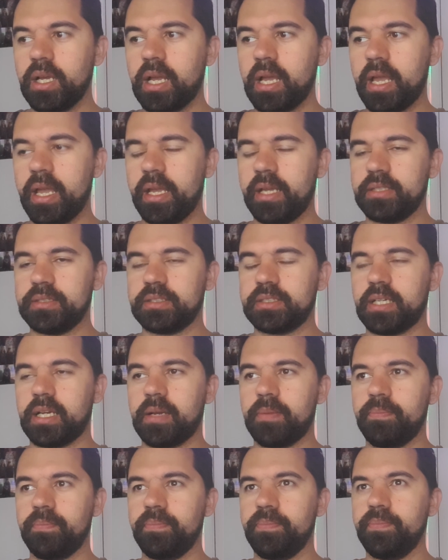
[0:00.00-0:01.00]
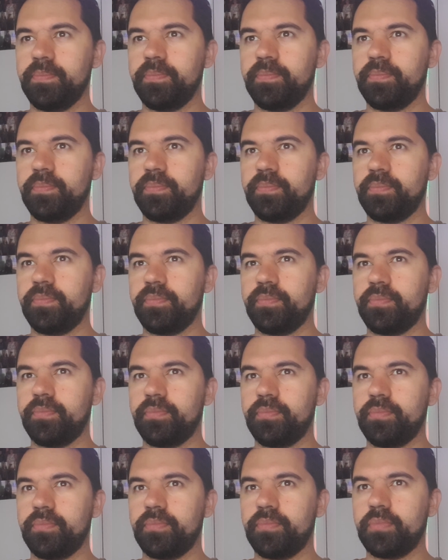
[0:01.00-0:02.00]
and
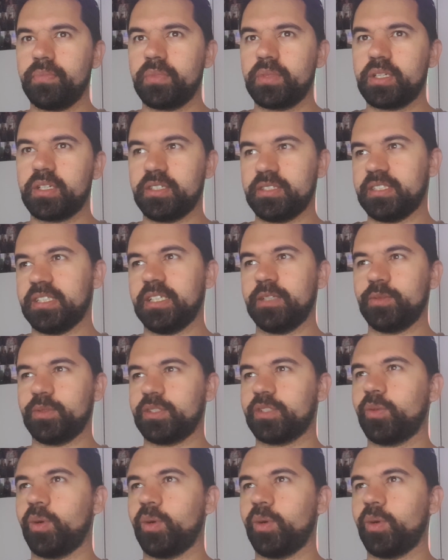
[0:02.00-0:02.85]
because he was